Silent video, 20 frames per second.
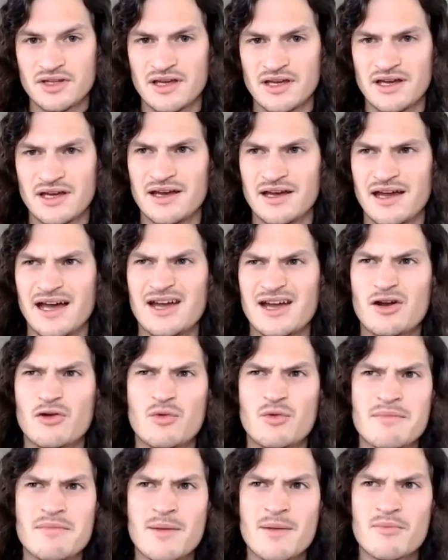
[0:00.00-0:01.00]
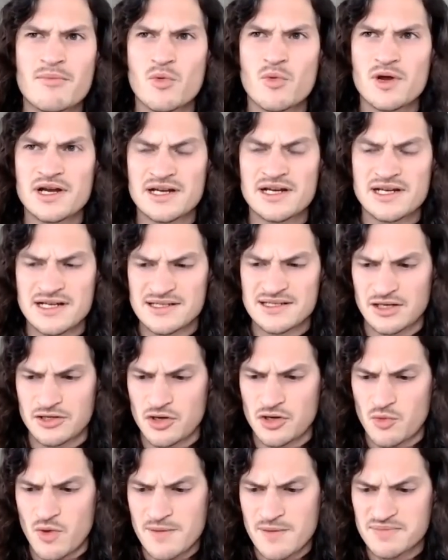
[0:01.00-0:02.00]
I don't remember what it is on
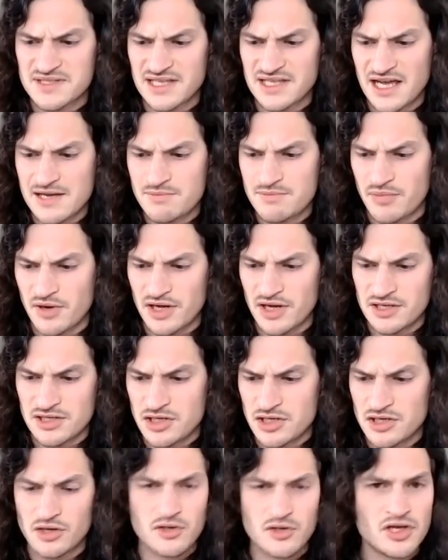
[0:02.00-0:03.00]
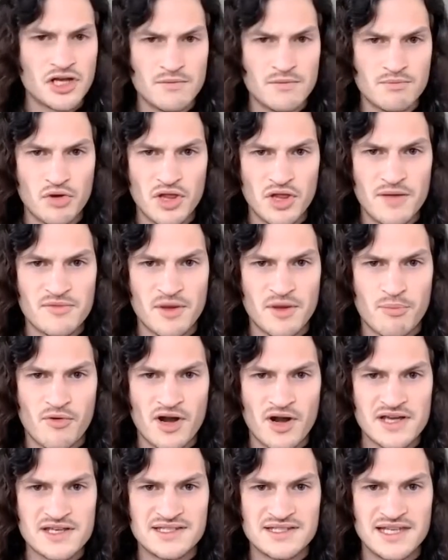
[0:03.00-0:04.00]
your website, but you can pull up the
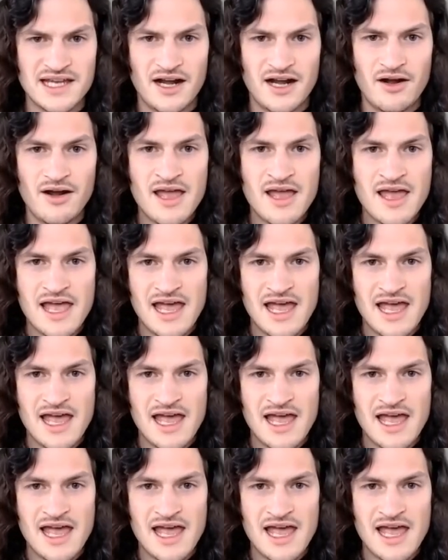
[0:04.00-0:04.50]
price there.